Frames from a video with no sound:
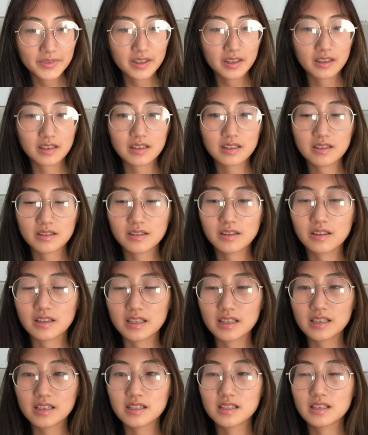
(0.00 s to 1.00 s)
until
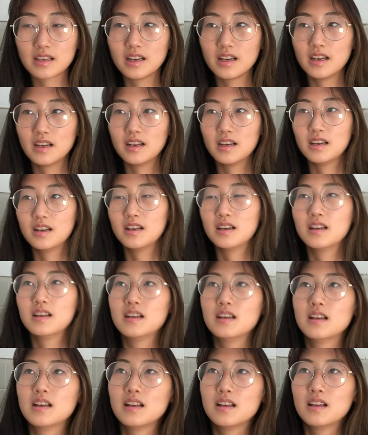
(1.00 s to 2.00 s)
this
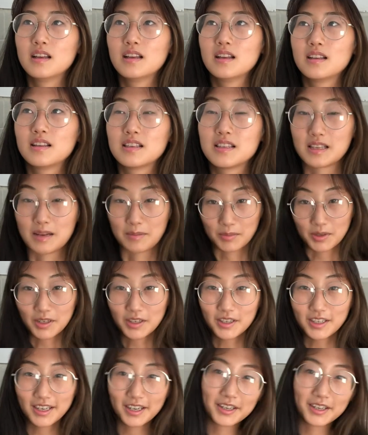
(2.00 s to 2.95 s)
summer.